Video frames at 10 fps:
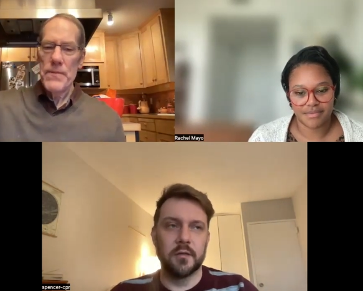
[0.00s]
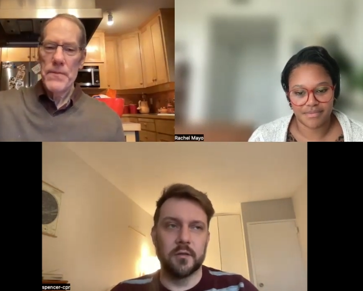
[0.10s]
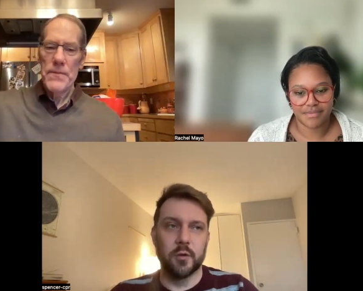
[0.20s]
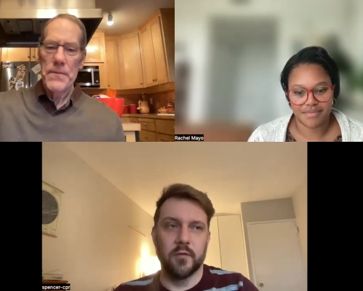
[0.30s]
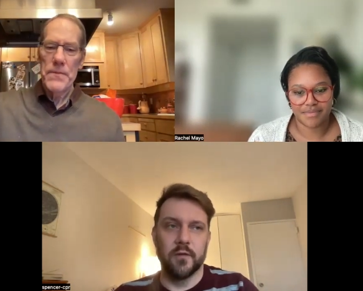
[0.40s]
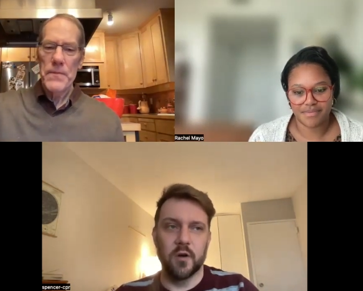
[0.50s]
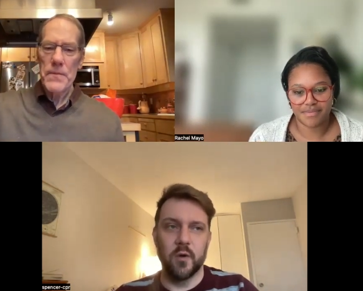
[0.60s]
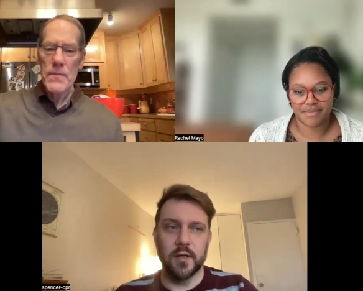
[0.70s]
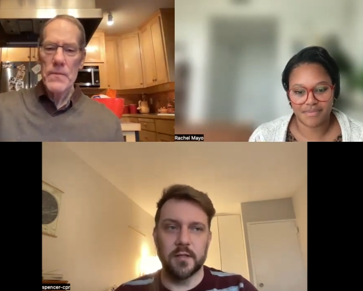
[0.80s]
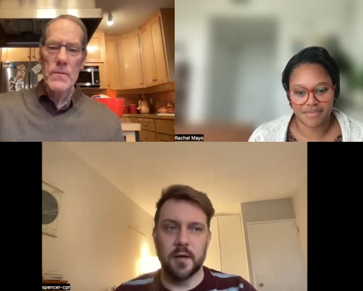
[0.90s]
Speaker 1: sort of a
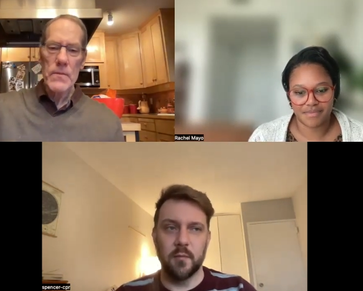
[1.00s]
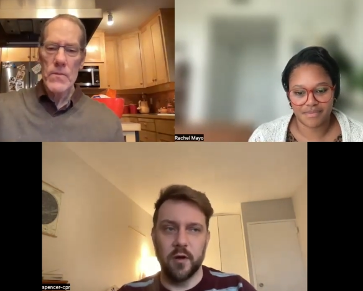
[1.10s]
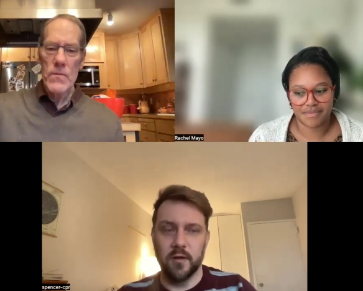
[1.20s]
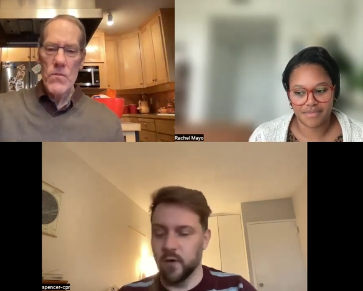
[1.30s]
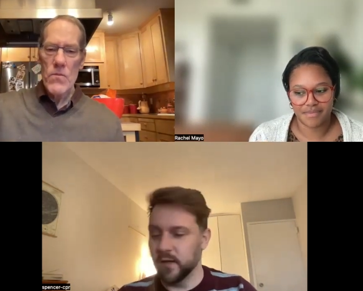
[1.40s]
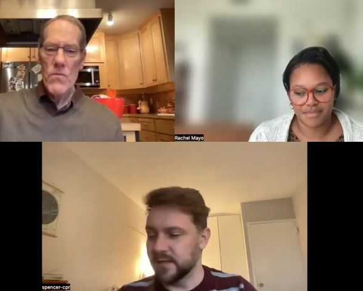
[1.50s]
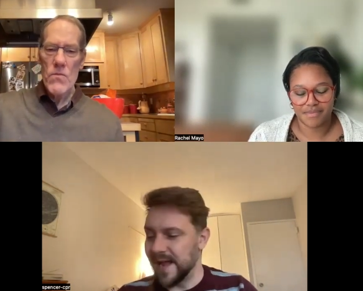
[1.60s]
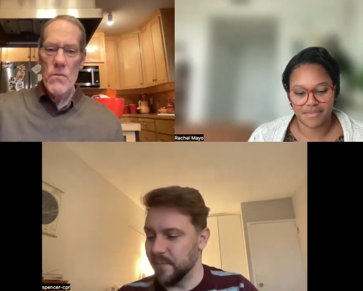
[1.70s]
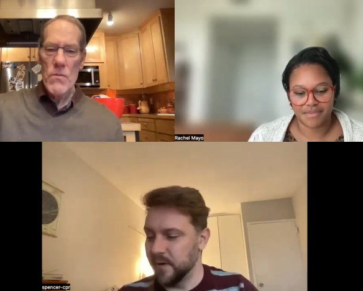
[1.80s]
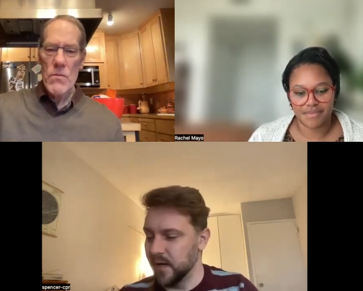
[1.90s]
quick summary of what's
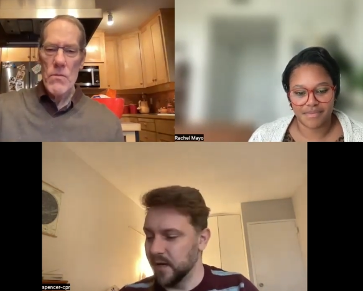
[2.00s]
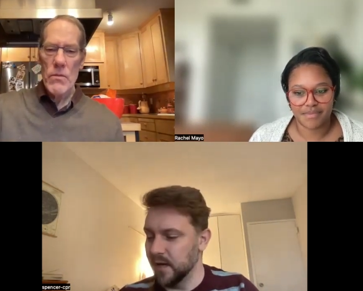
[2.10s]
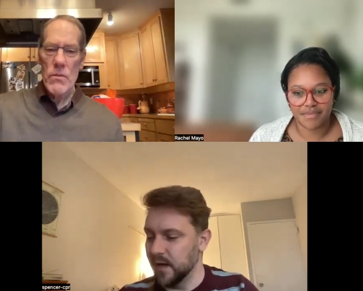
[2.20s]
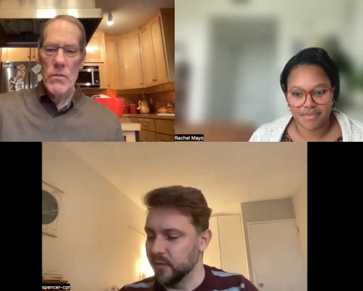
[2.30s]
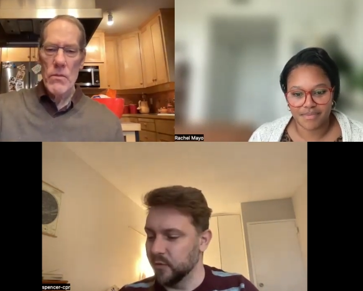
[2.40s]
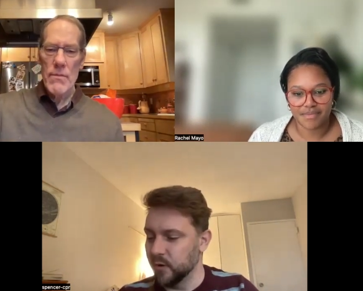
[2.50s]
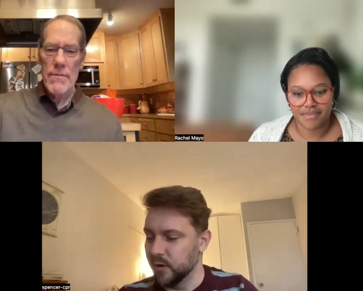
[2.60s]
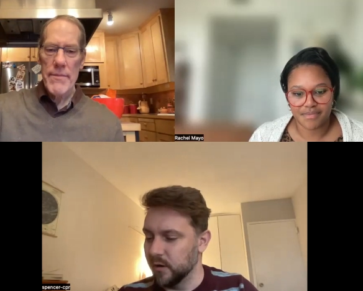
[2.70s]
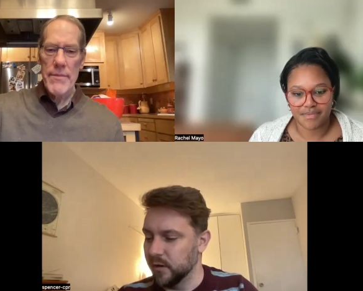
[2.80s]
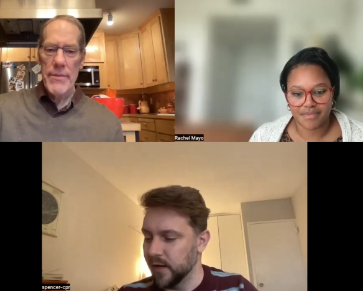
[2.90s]
happening and the
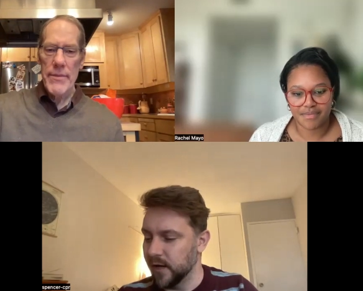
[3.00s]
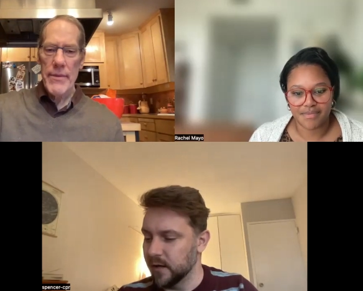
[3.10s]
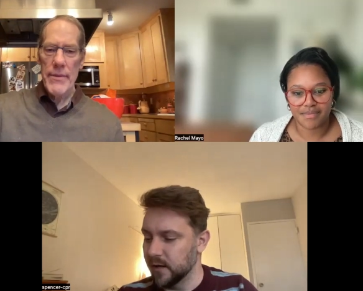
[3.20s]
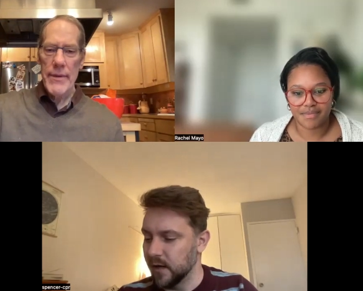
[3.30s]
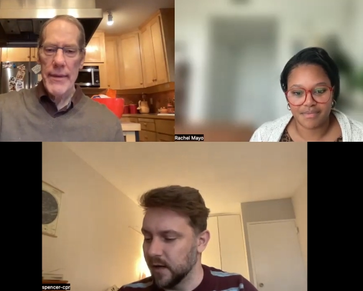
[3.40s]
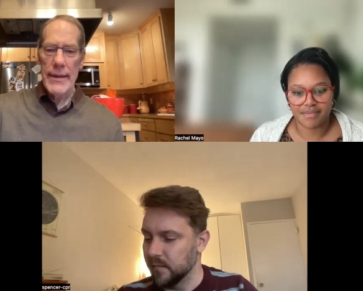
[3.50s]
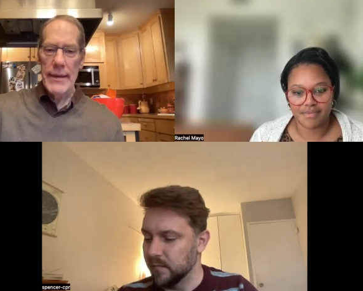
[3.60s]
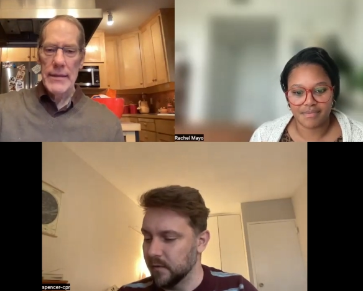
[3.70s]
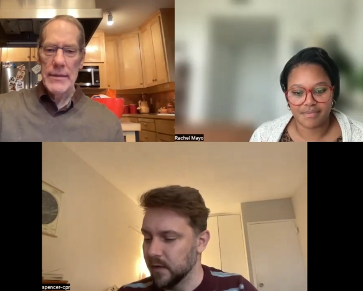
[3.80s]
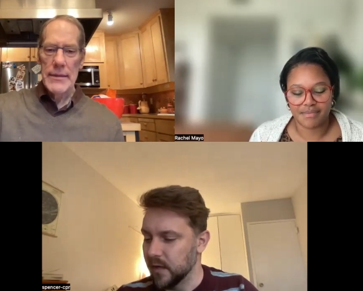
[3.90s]
role that
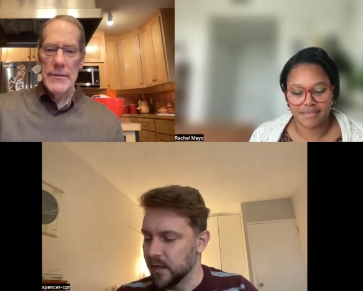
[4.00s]
um,